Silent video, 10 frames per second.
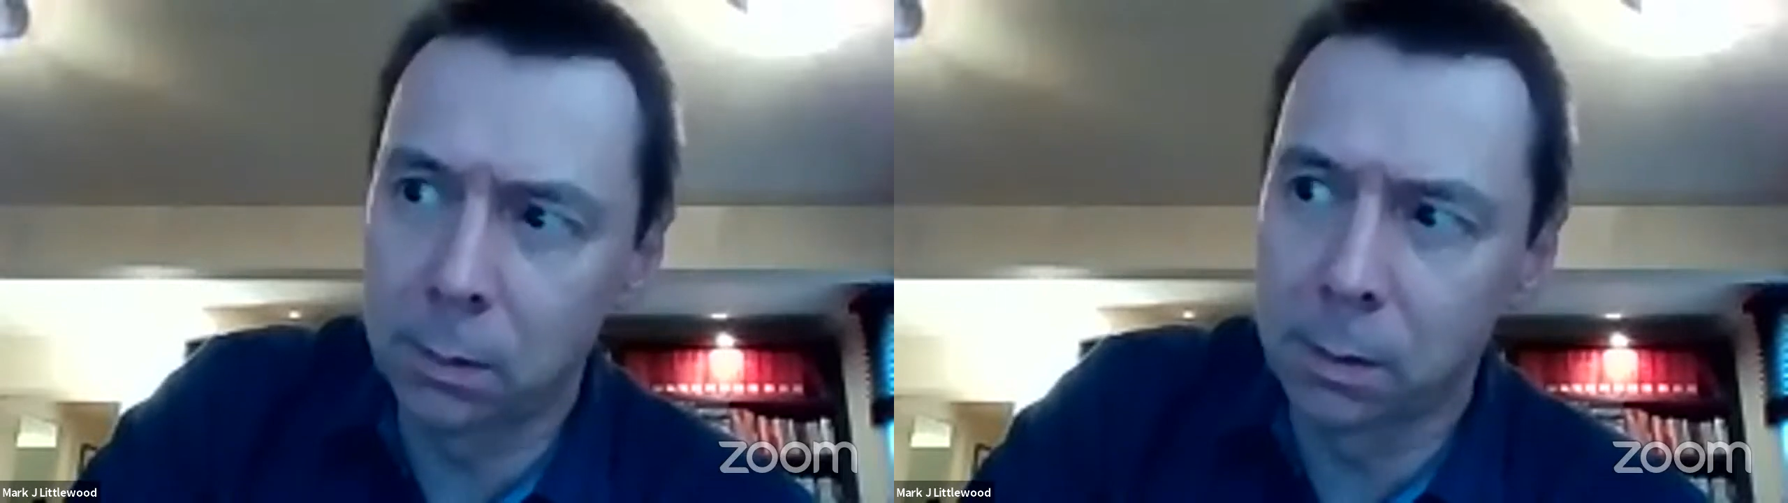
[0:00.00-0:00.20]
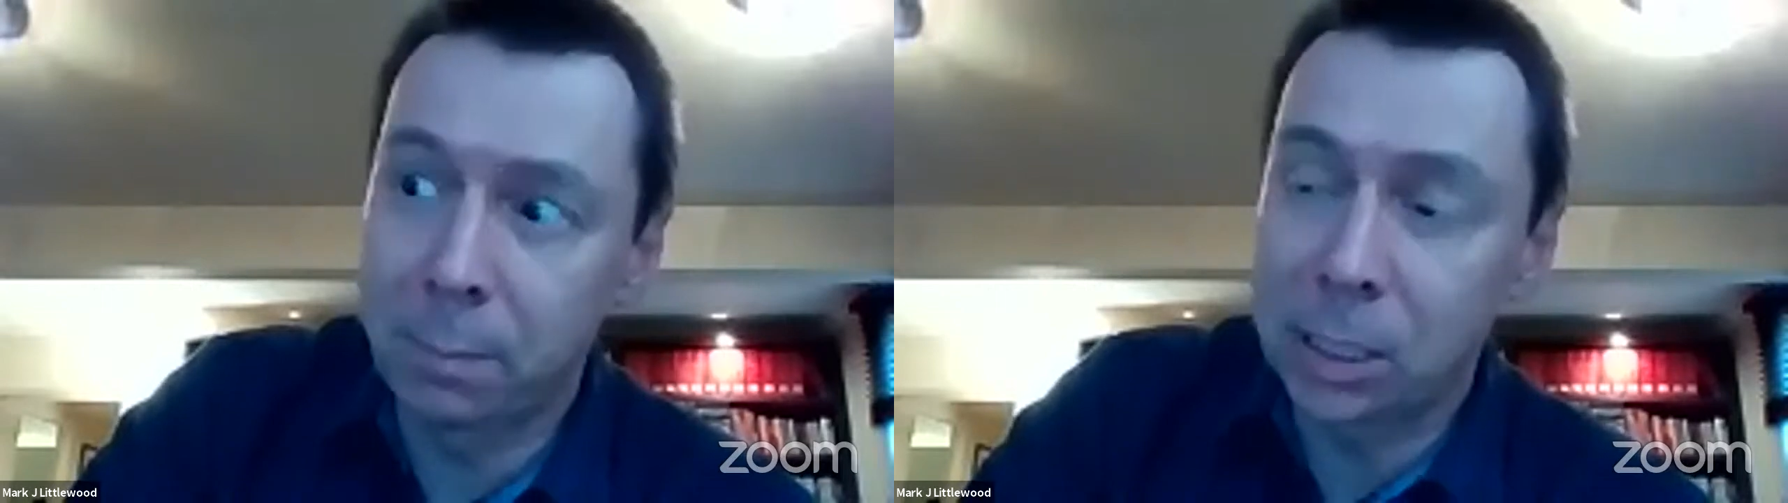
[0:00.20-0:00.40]

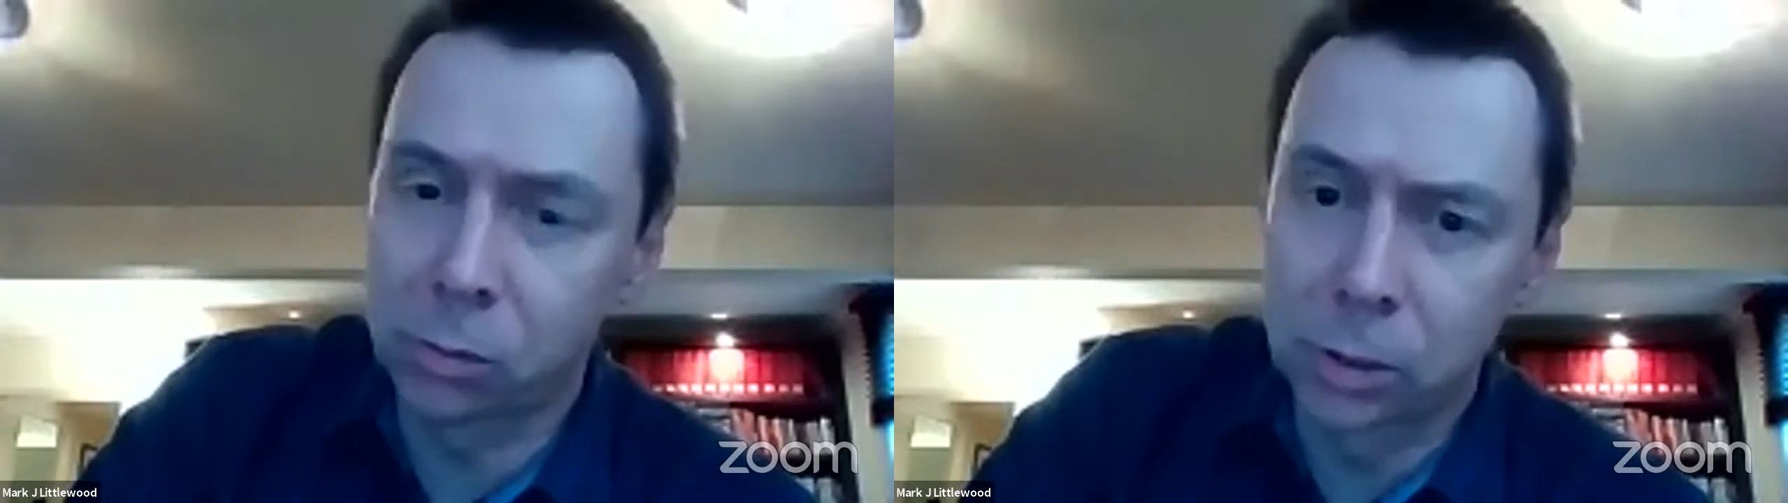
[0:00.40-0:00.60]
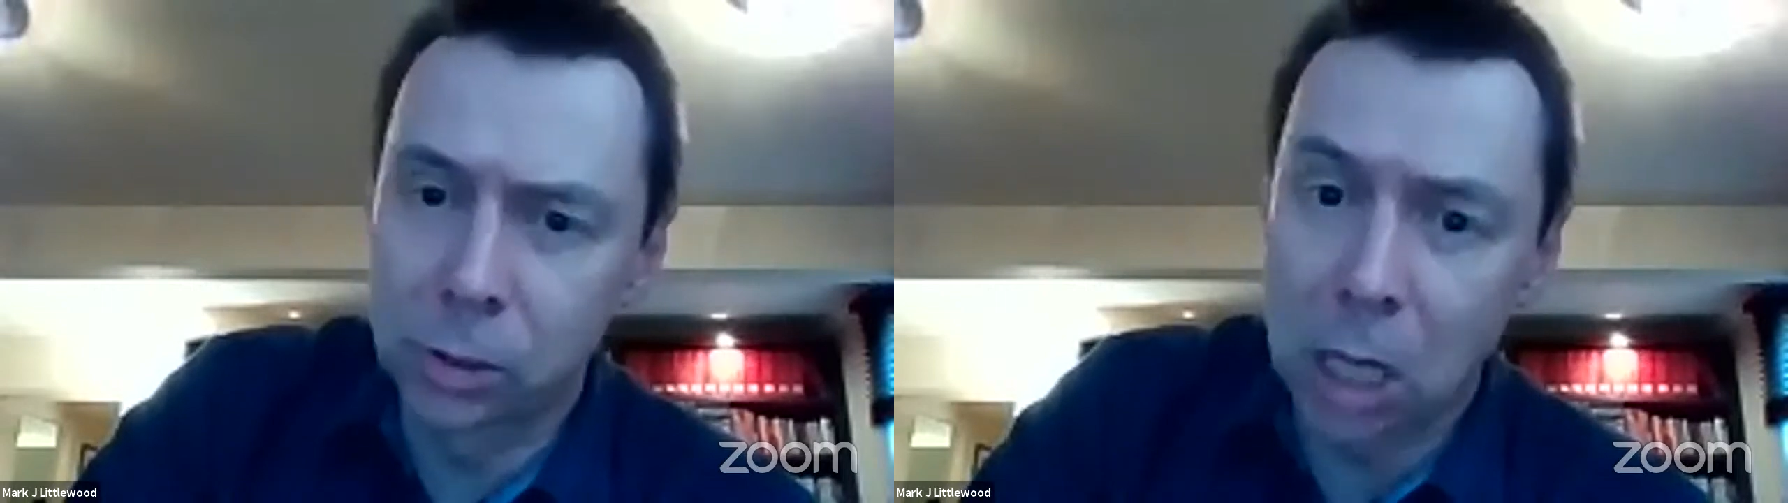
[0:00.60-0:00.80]
best
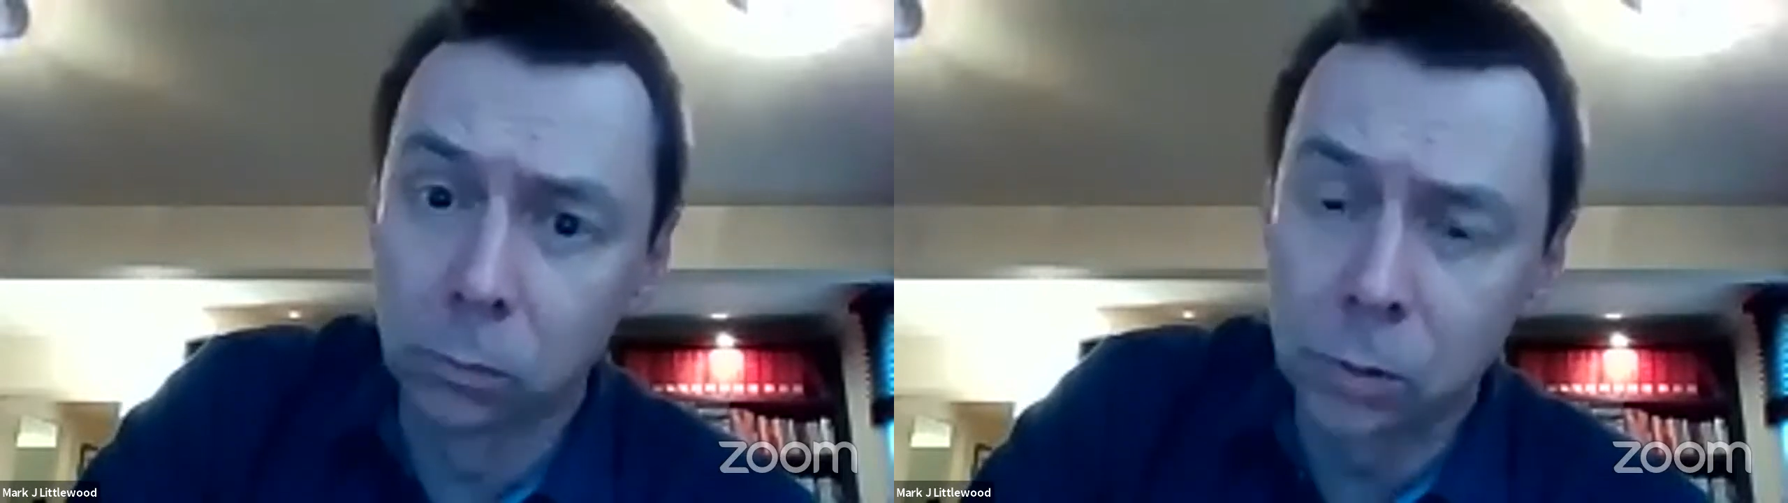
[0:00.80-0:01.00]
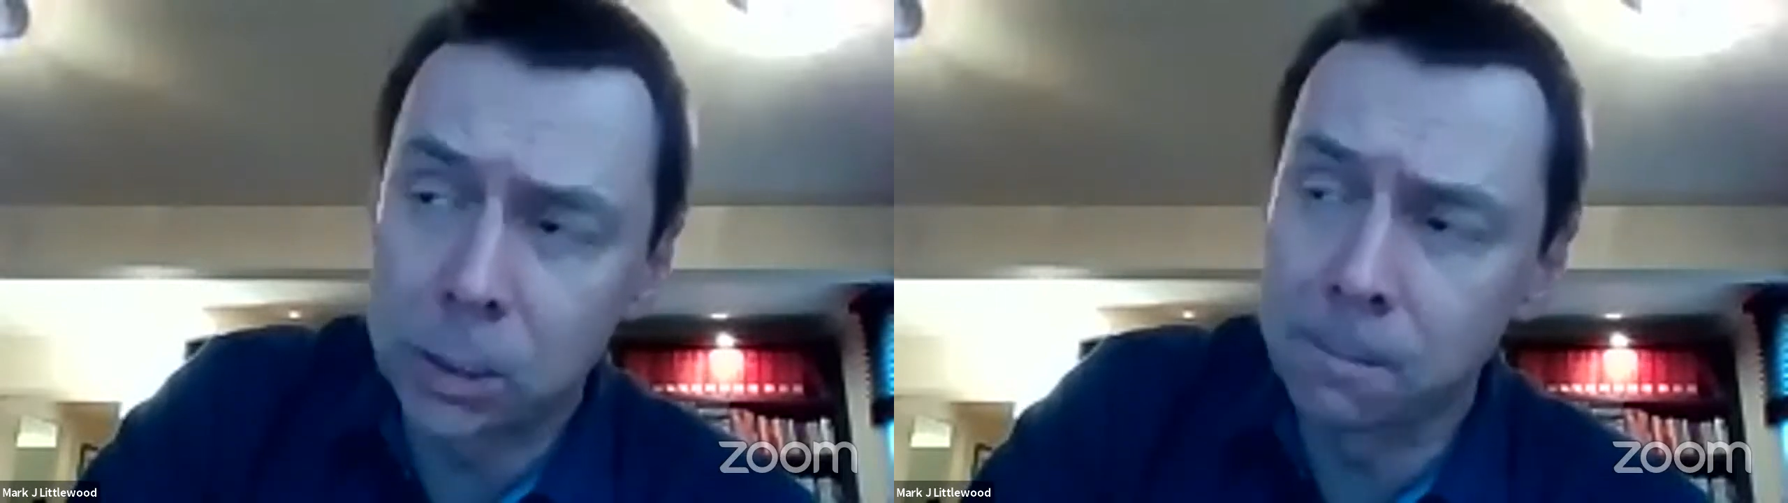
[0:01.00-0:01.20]

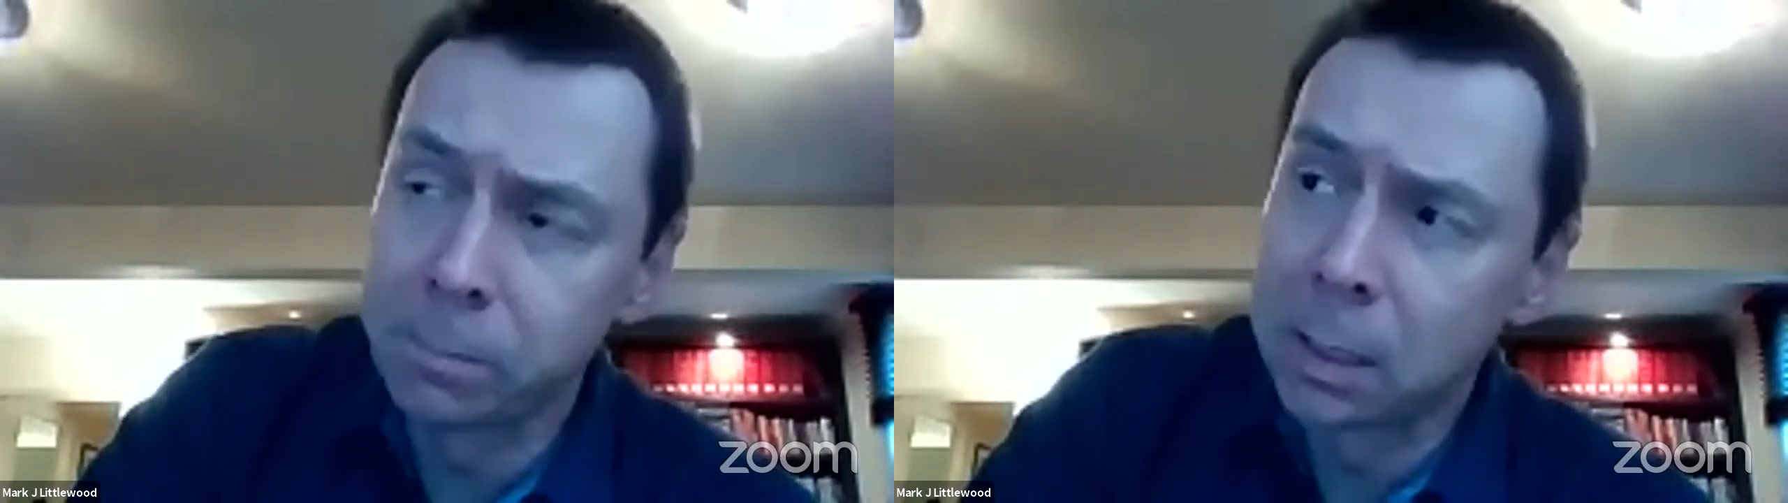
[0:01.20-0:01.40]
results